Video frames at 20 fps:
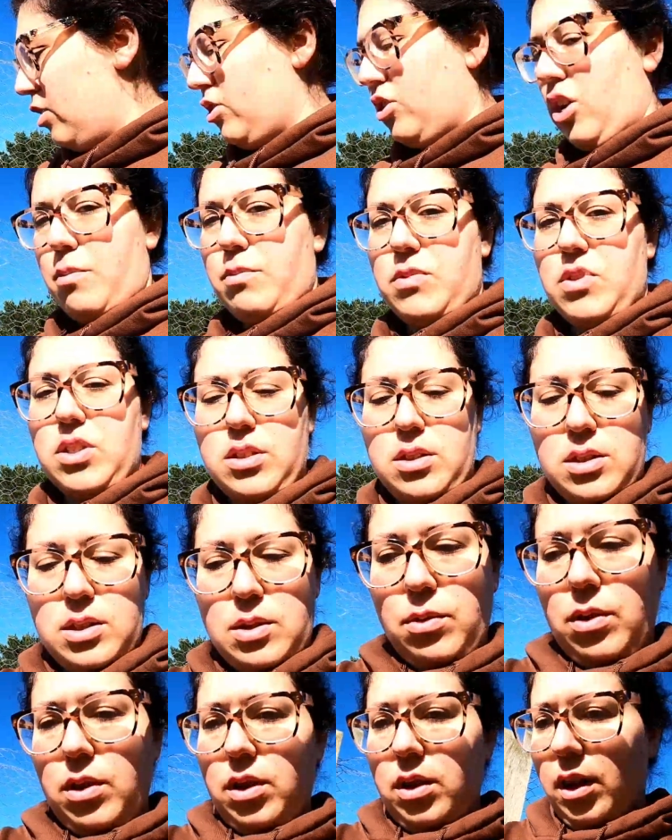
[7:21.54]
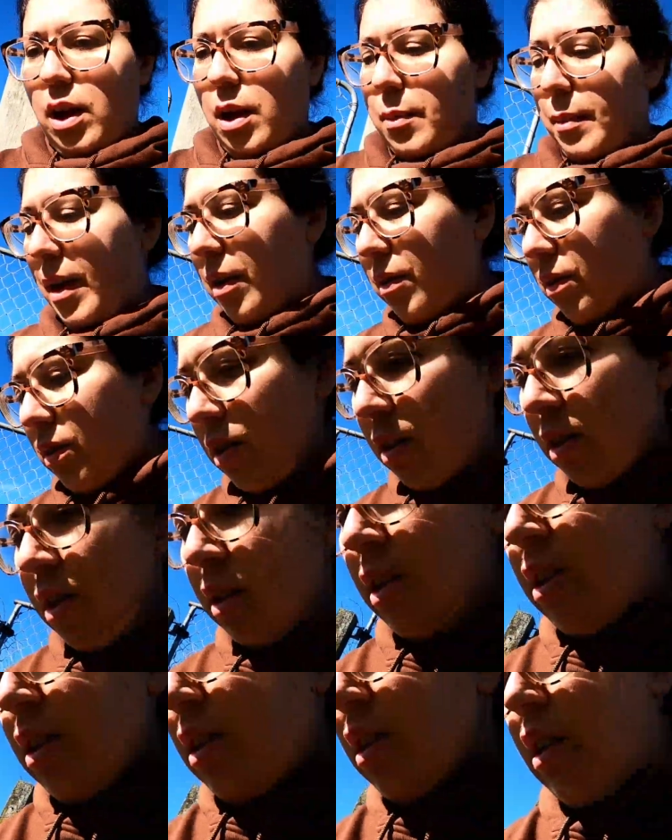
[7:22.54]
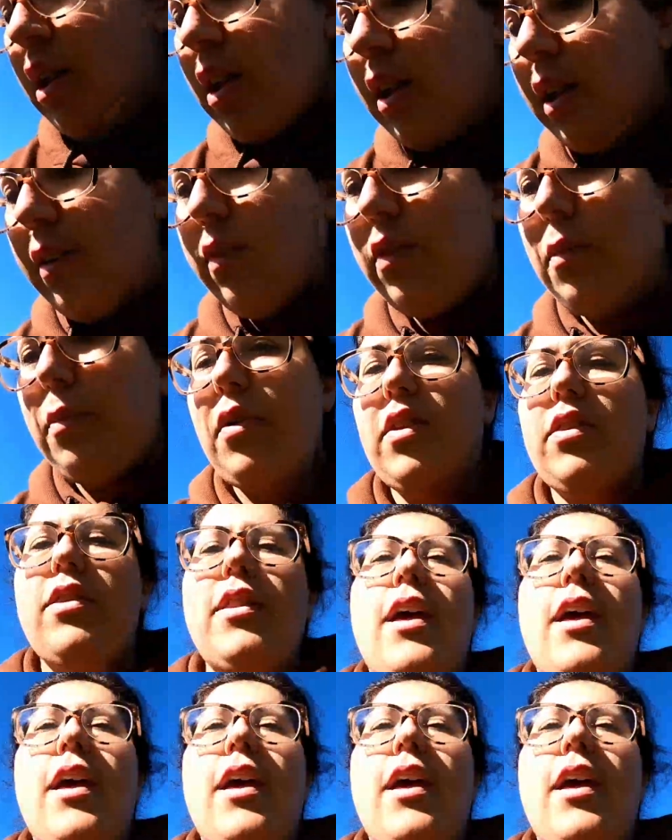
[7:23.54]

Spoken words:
James is still going to come out. Leave the bread